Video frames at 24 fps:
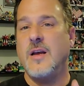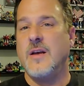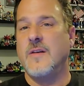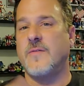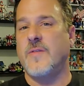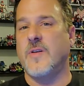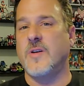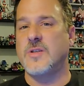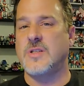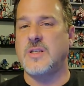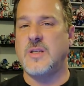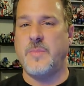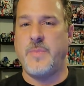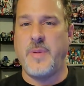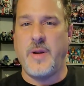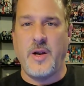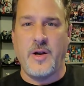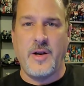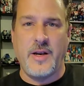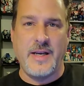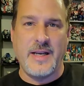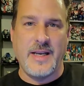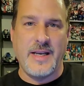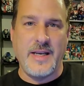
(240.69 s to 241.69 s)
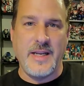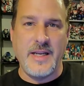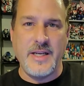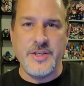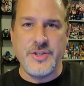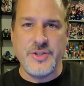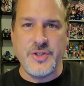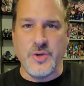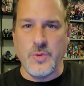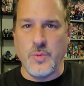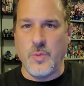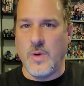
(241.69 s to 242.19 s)
First appearing in
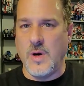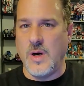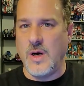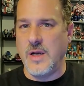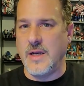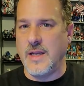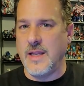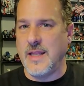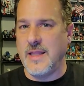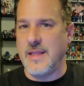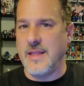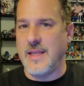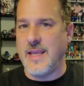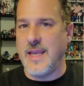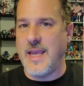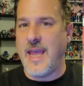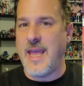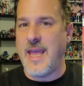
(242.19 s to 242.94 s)
issue 1 in the